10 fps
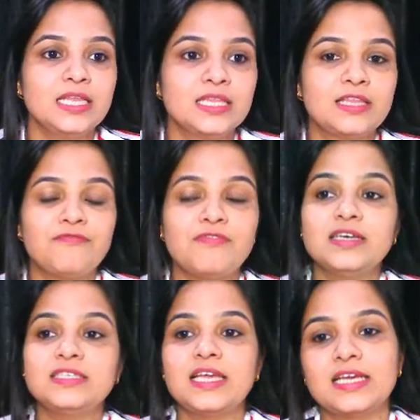The
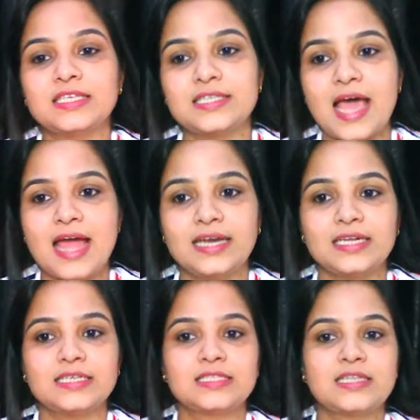first thing is that
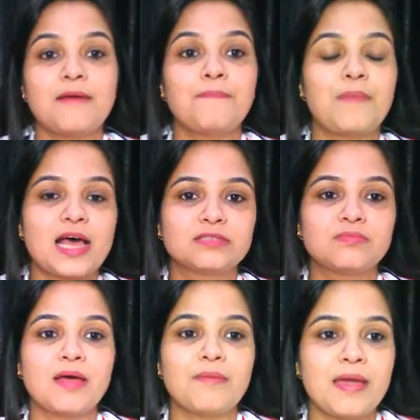is the
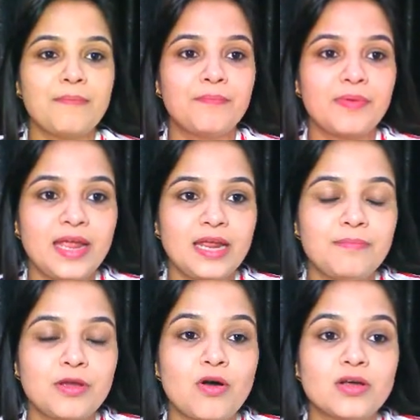plasma membrane,
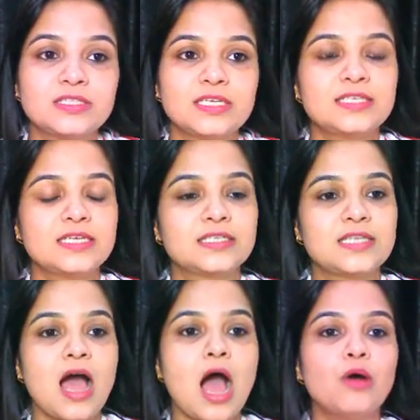because this is
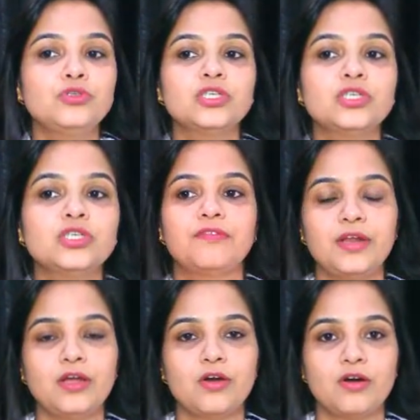the outer
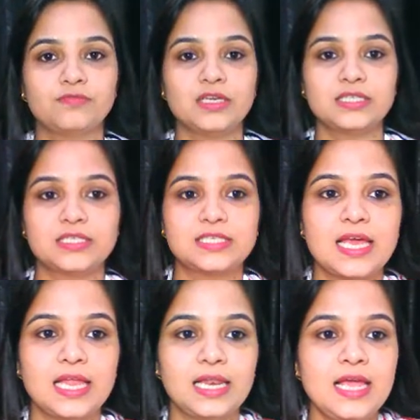covering of the
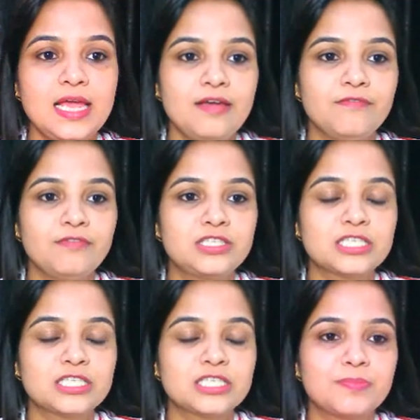cell which is
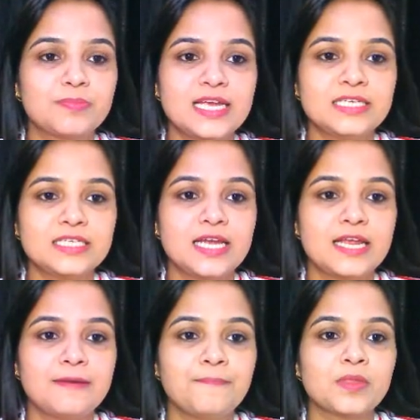present
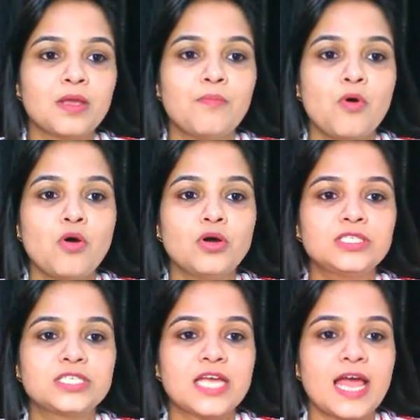in
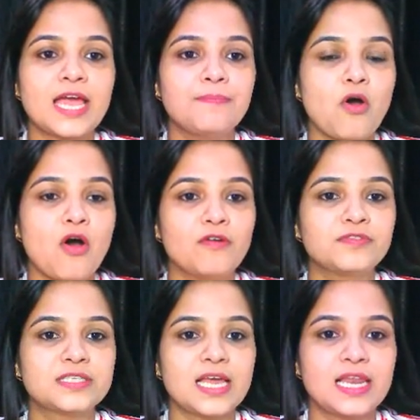both type of
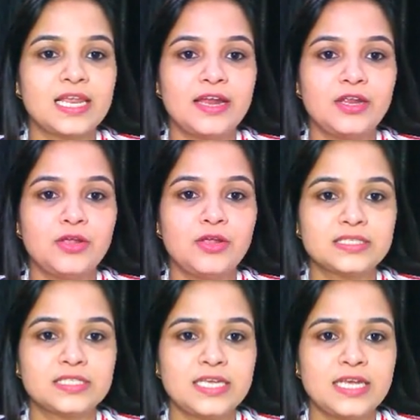cell. Here you can
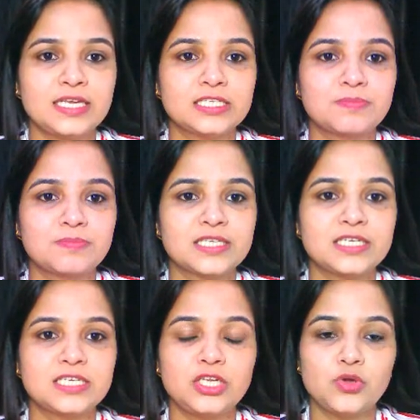see it is
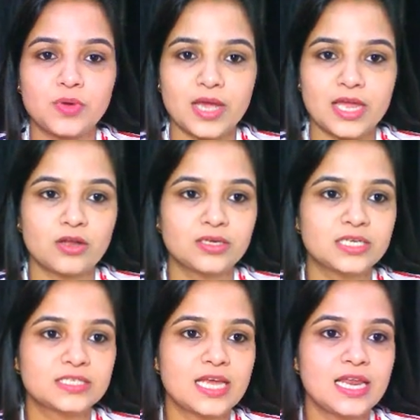present in eukaryotic
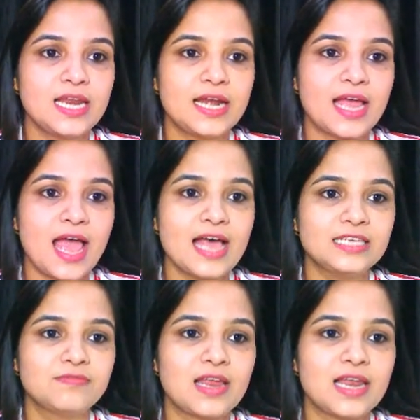cell and
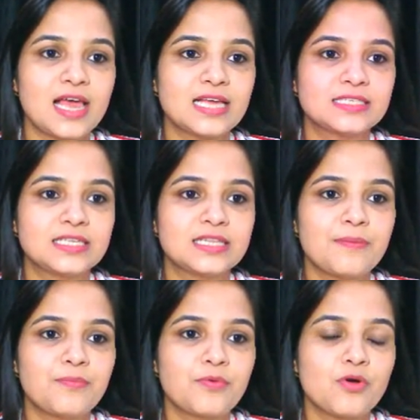as well as in the
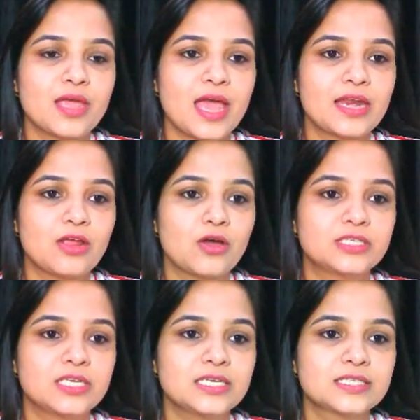
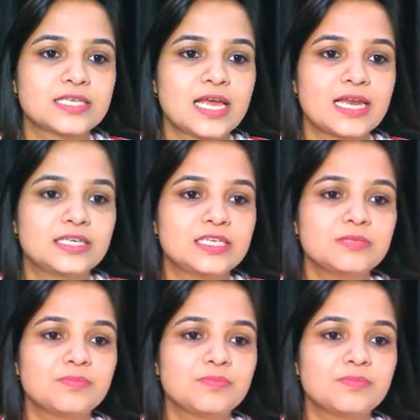prokaryotic cell it is